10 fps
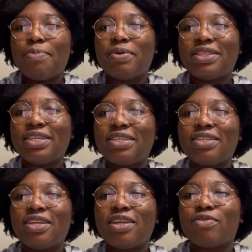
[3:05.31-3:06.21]
But this is
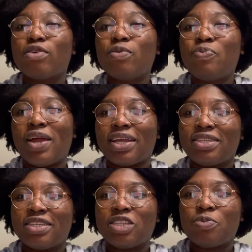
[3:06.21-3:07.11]
not a good
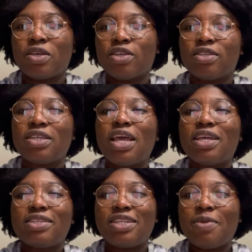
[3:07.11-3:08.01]
practice because
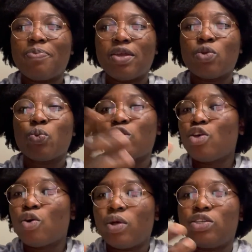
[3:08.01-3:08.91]
sleeping, with
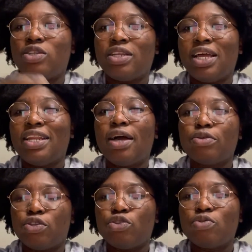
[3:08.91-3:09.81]
no question,
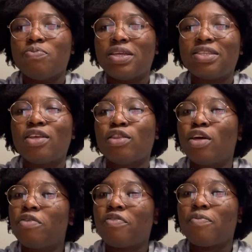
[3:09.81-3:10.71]
allows you to miss a
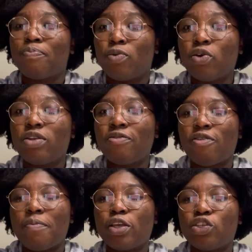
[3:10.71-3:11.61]
lot of good
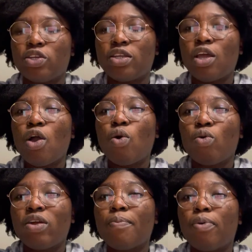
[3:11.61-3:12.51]
information
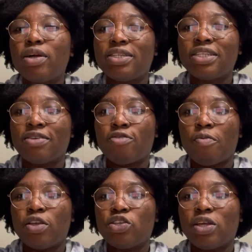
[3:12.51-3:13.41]
or important
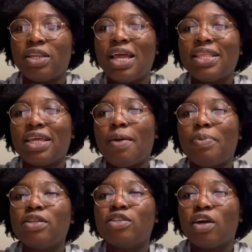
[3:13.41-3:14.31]
information that are
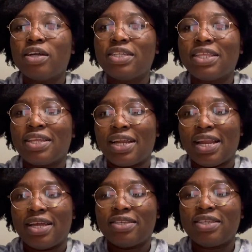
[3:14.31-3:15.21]
being taught in the
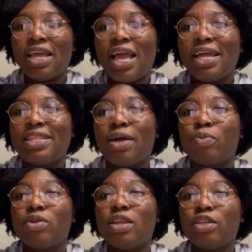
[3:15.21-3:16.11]
class, and that
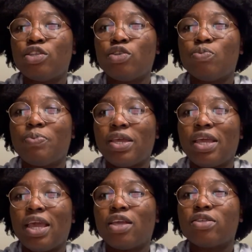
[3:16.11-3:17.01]
would let you
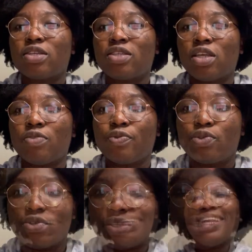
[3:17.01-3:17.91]
be a successful
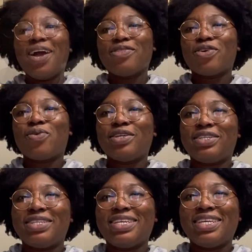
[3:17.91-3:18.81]
student. Now, the
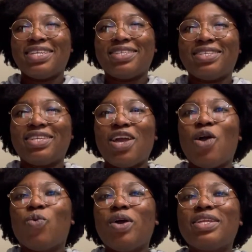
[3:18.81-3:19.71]
question is,
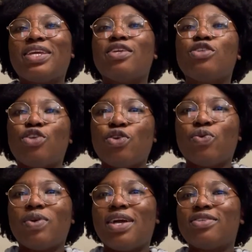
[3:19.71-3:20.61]
what can
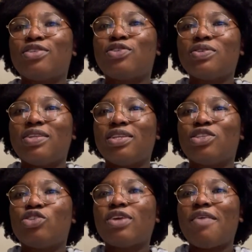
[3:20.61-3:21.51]
you, as a student
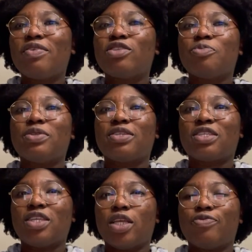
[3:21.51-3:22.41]
striving to be
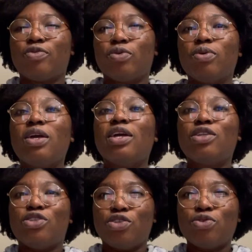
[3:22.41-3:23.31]
successful,
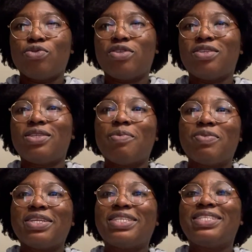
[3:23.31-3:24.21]
do to stop
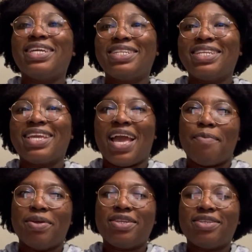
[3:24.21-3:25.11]
this deadly
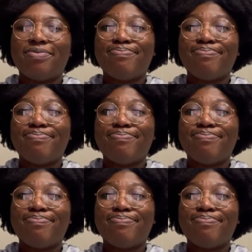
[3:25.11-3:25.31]
habit?